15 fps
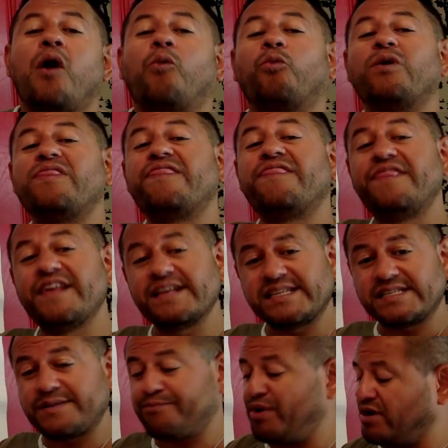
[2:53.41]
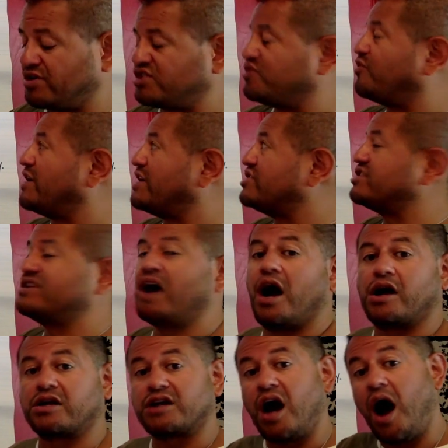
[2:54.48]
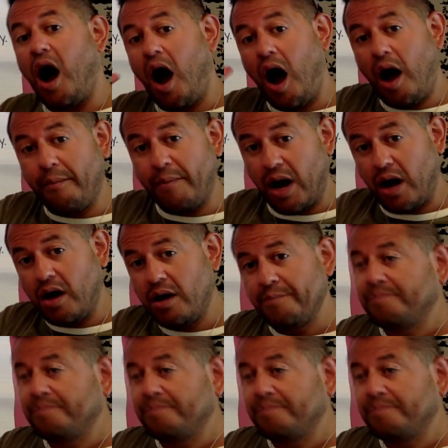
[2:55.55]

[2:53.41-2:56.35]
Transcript: With this punctuation, a comma,